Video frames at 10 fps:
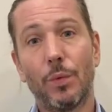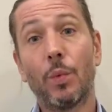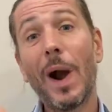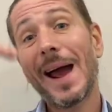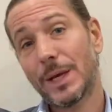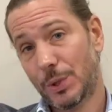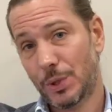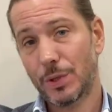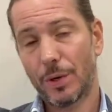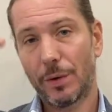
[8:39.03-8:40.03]

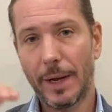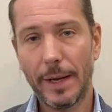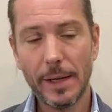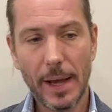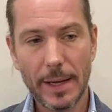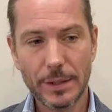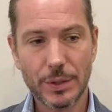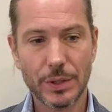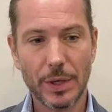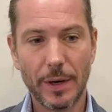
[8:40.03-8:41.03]
rise, okay? And
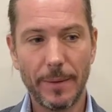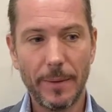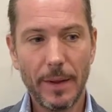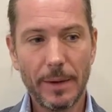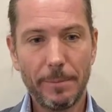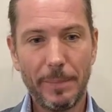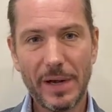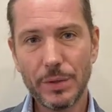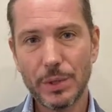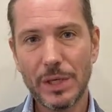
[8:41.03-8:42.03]
so,
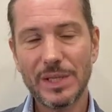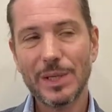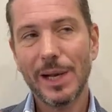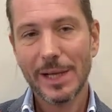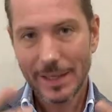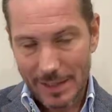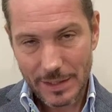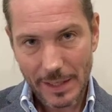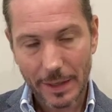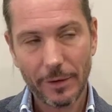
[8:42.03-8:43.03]
because it's linked,
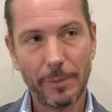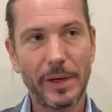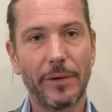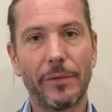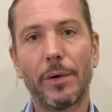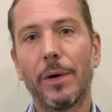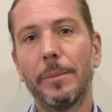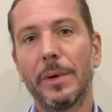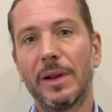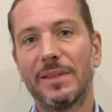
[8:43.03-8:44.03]
is a kind of
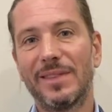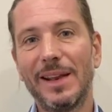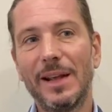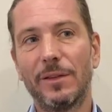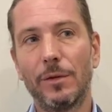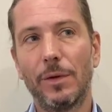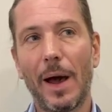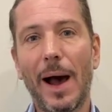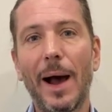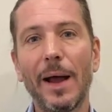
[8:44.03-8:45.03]
metaphor, but it's linked to the
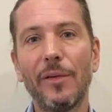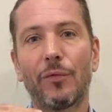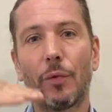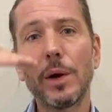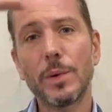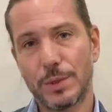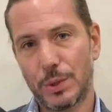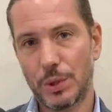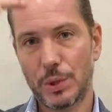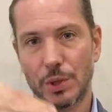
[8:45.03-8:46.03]
high
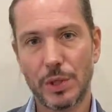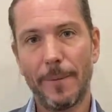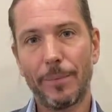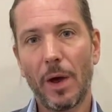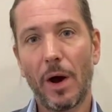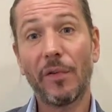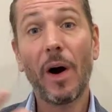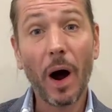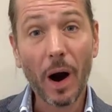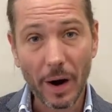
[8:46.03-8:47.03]
frequencies of
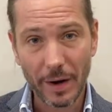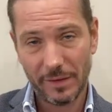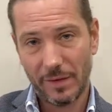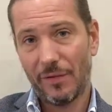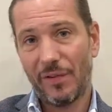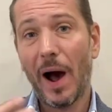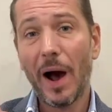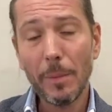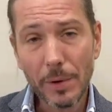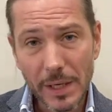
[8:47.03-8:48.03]
heart, of
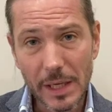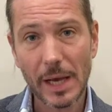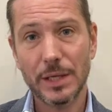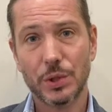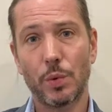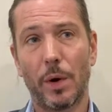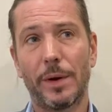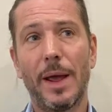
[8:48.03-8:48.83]
harmony, and so on.